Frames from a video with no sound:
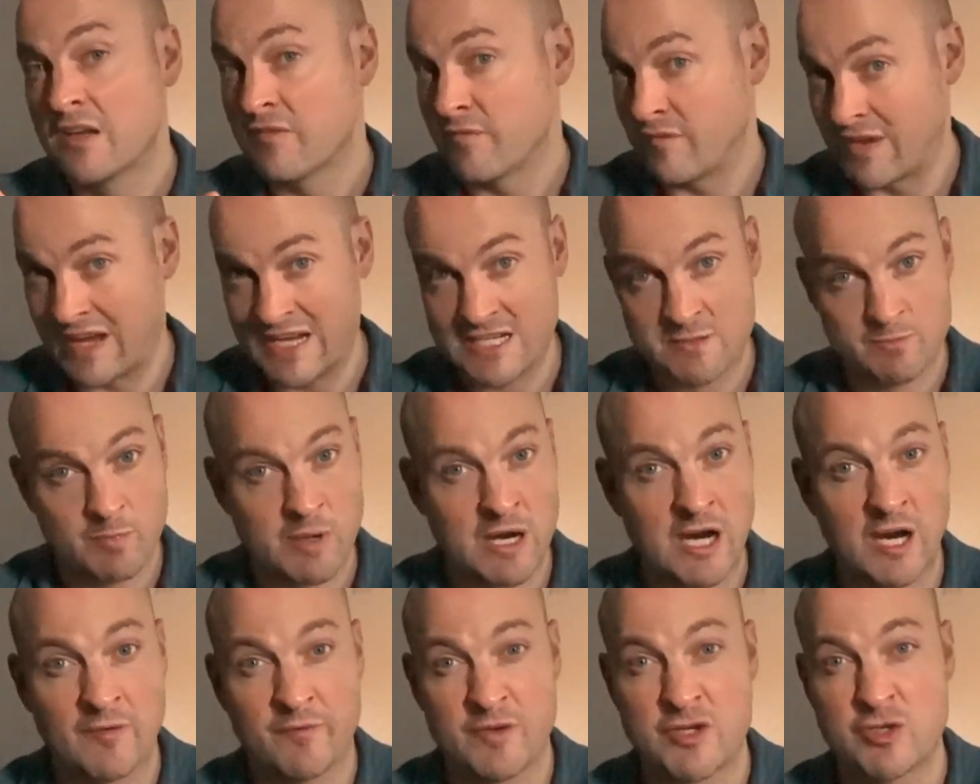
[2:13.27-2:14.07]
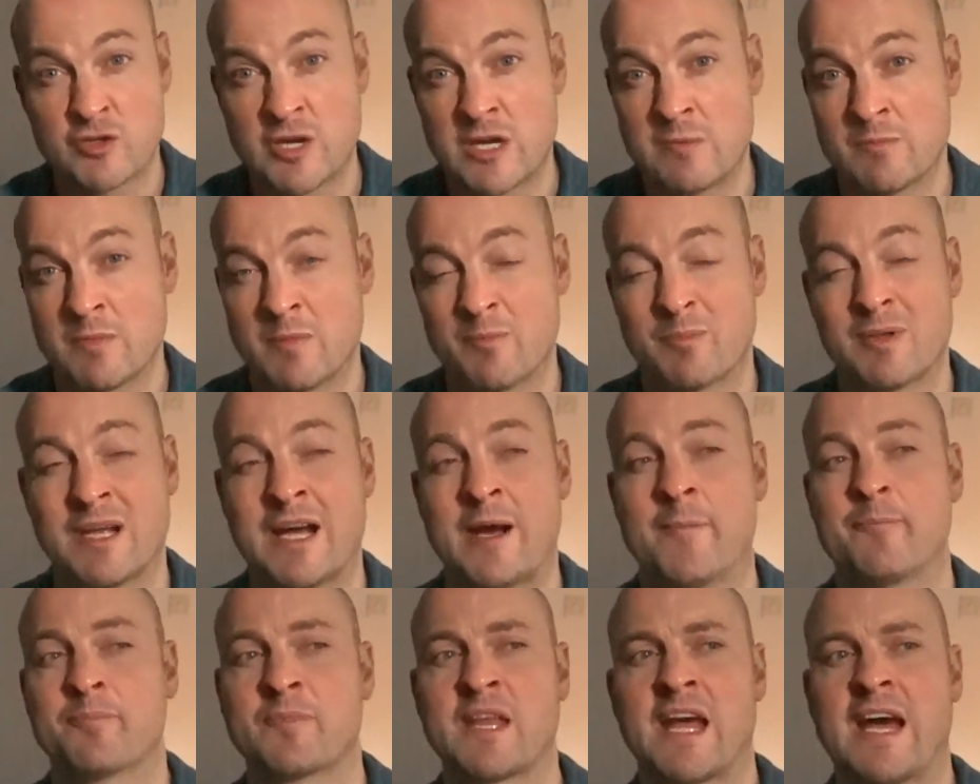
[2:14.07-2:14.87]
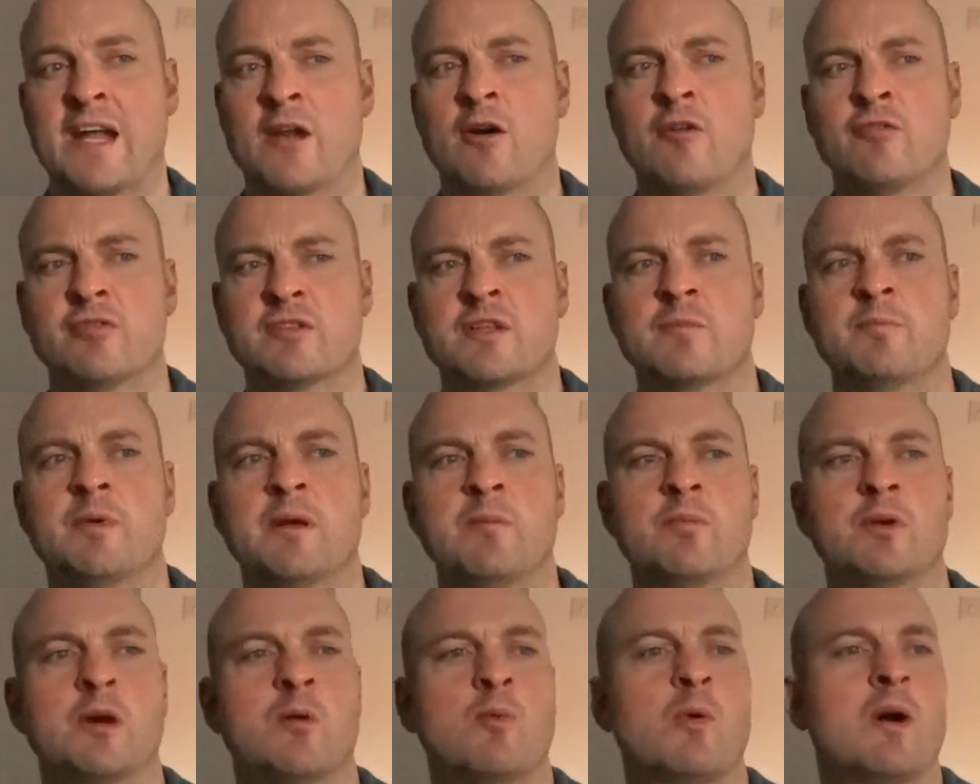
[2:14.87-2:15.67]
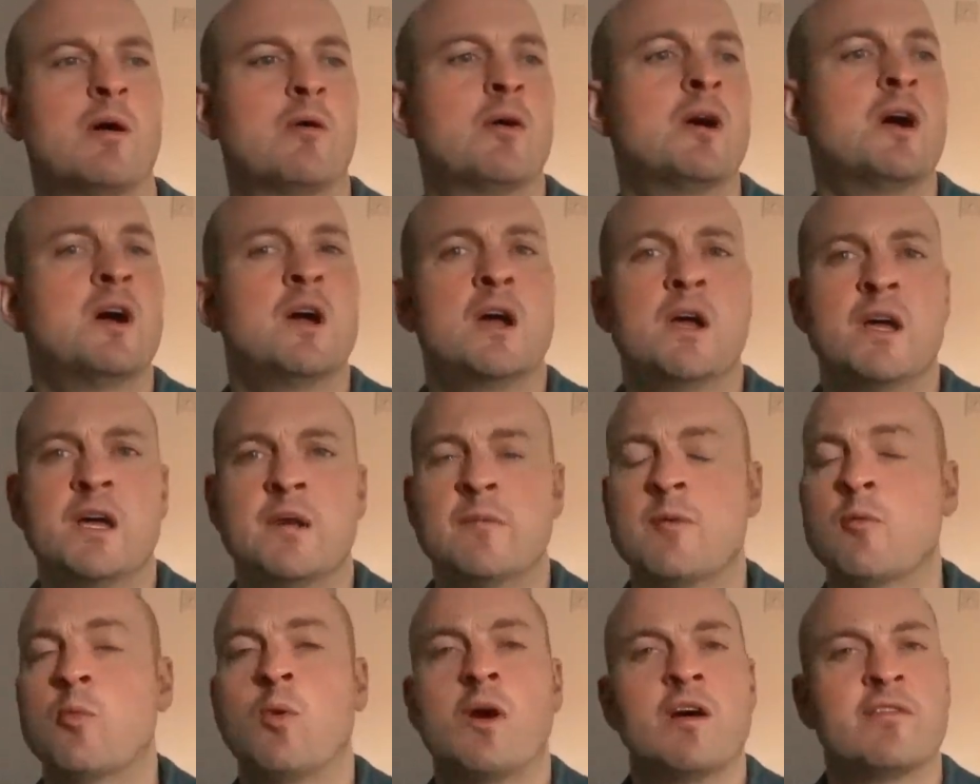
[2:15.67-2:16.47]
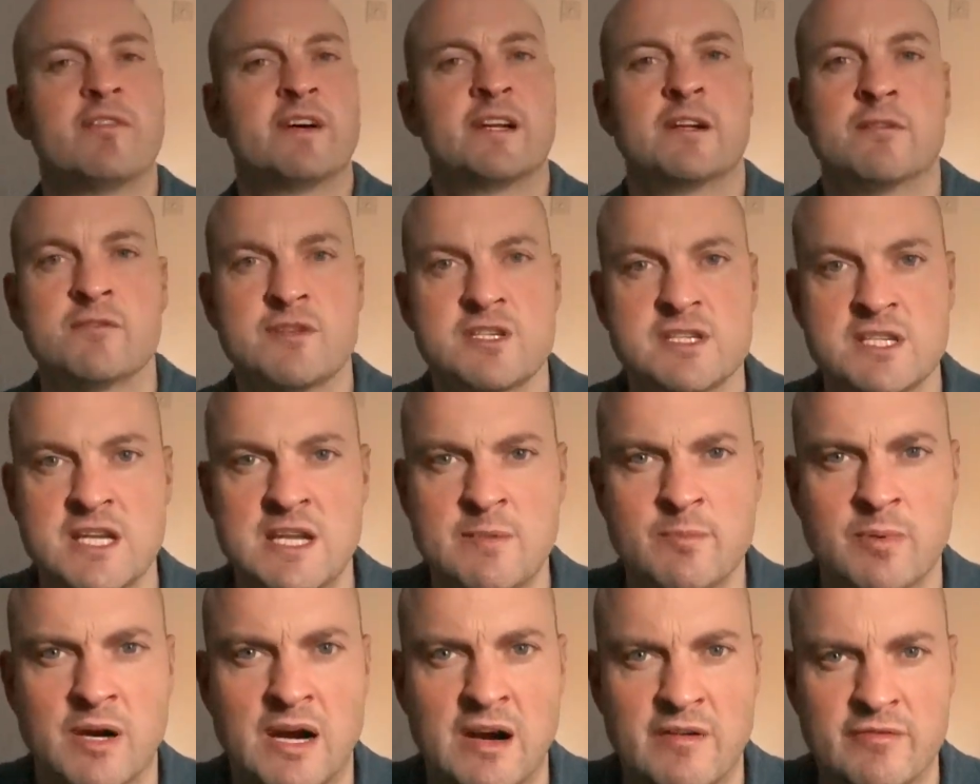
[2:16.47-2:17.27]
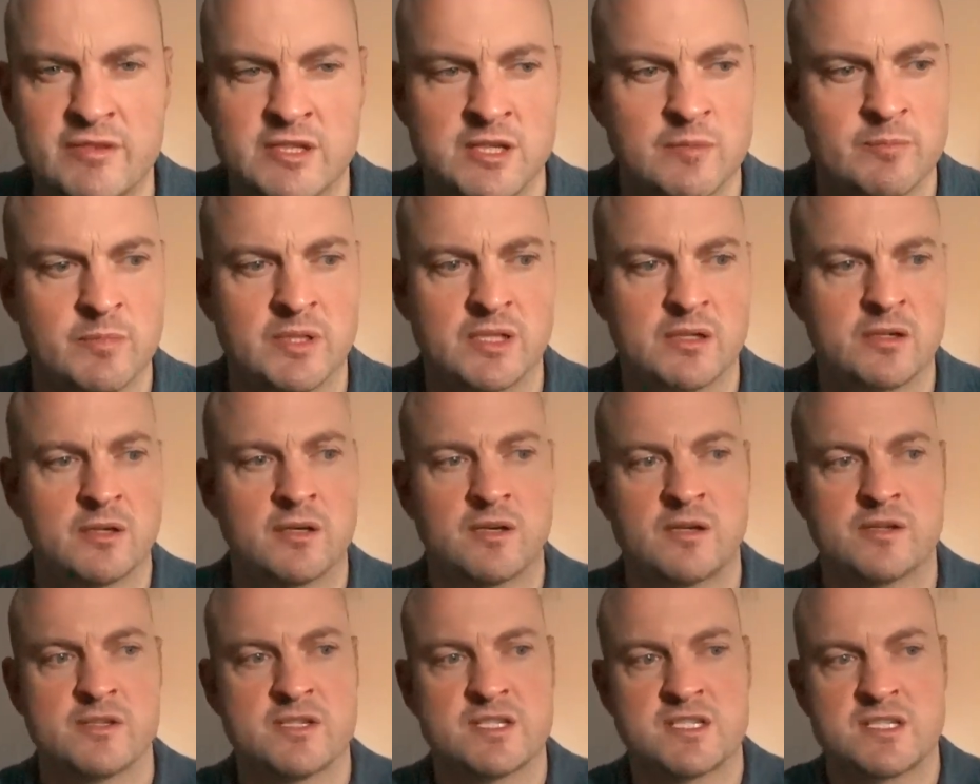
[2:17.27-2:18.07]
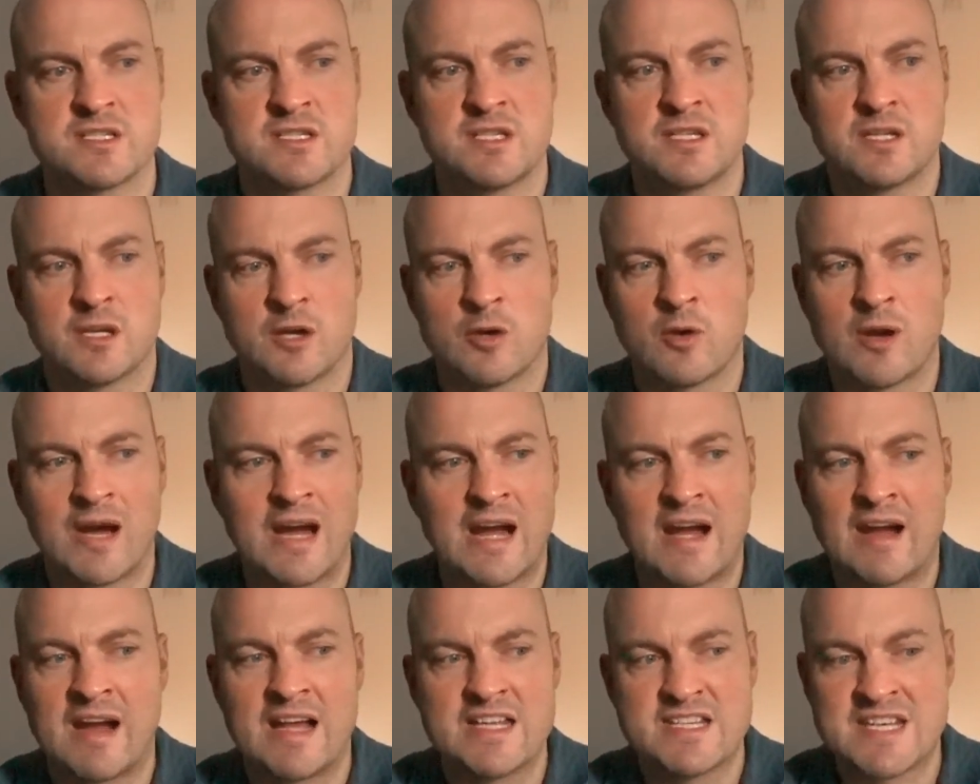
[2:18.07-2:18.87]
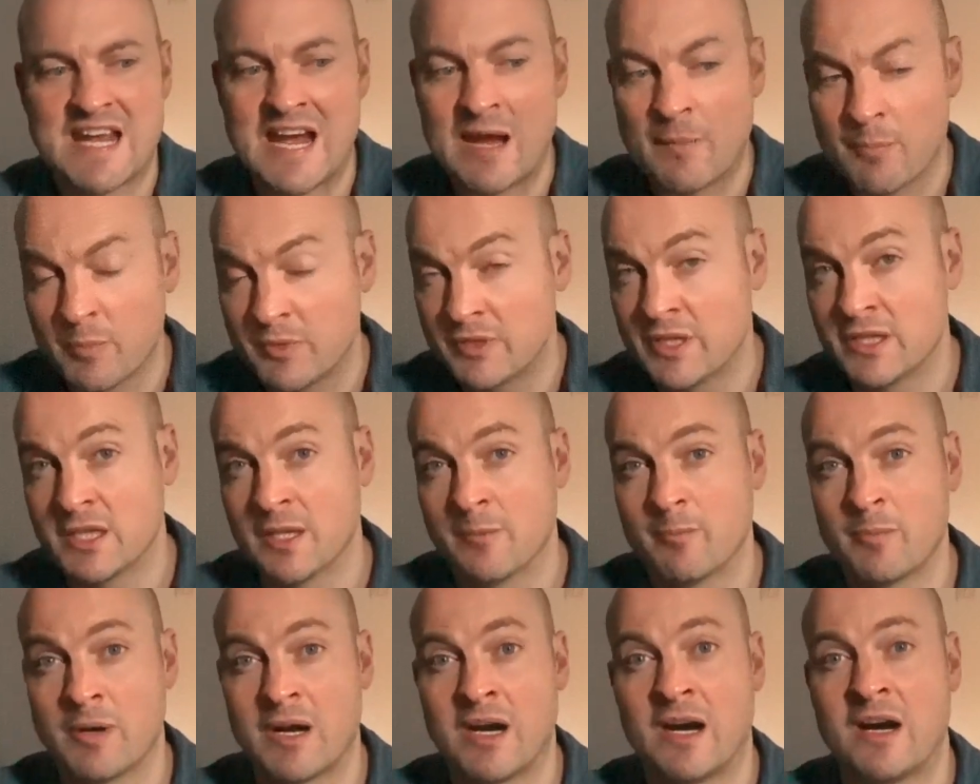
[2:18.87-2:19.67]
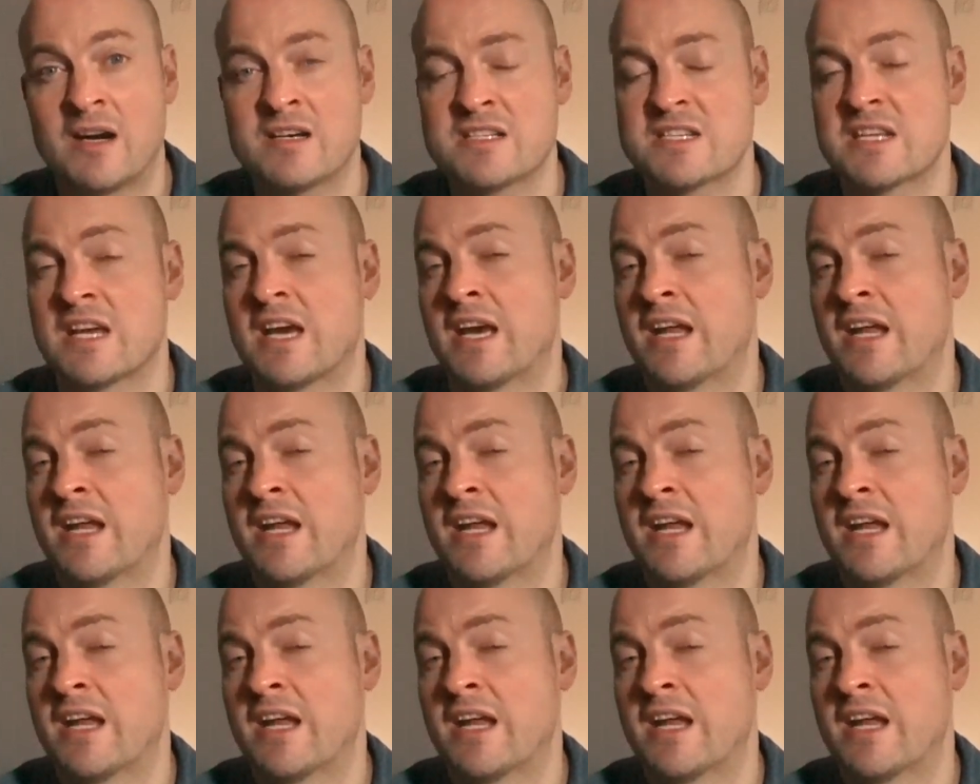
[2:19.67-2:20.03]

That's part of the treatment plan. And often people go, well, what if I don't sleep after it? Because, you know, that's happened in the past.